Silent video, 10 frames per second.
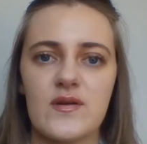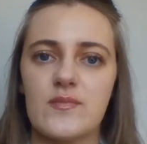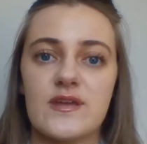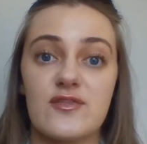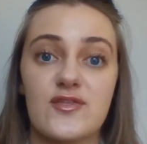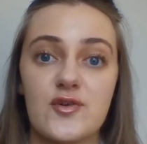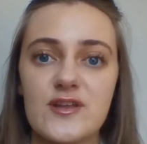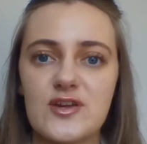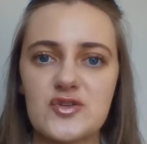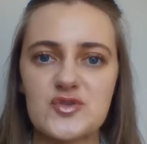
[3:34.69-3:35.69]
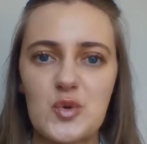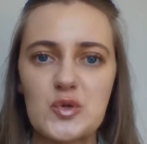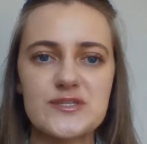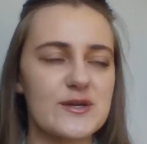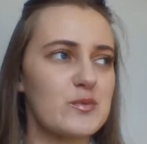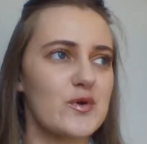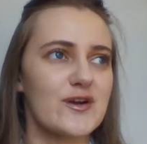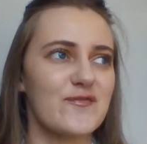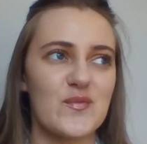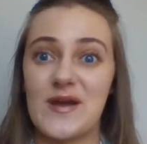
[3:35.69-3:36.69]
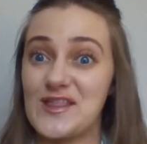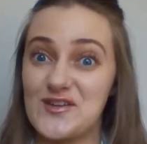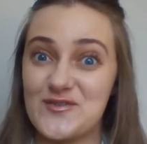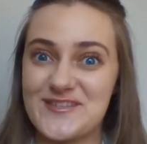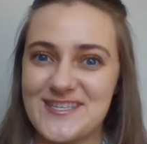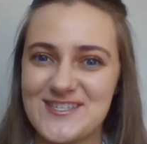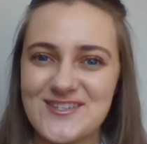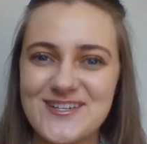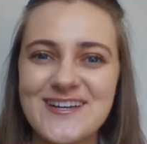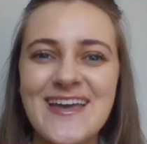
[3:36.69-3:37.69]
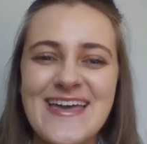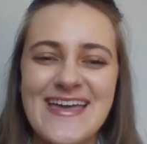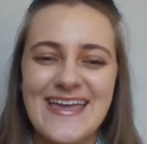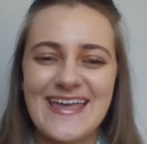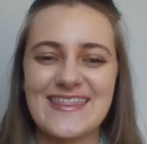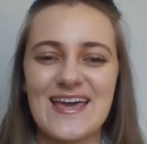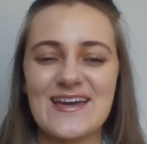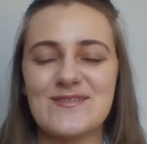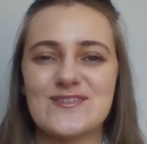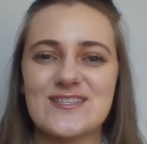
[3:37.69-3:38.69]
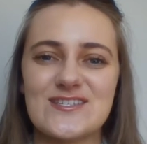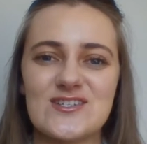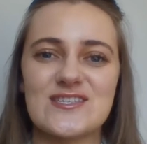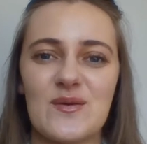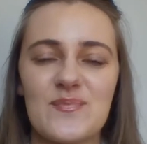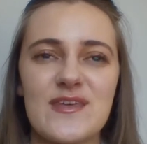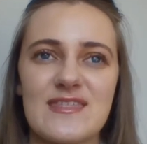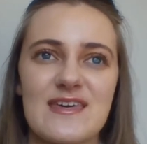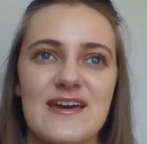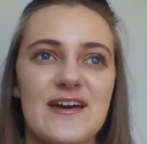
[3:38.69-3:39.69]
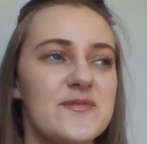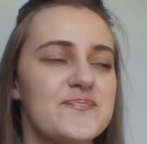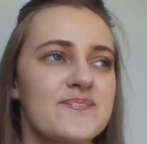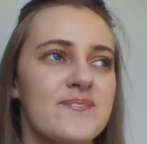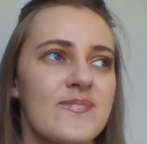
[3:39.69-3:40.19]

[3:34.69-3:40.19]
I'm like 30 years old. I work for my little sister, and that was just something that,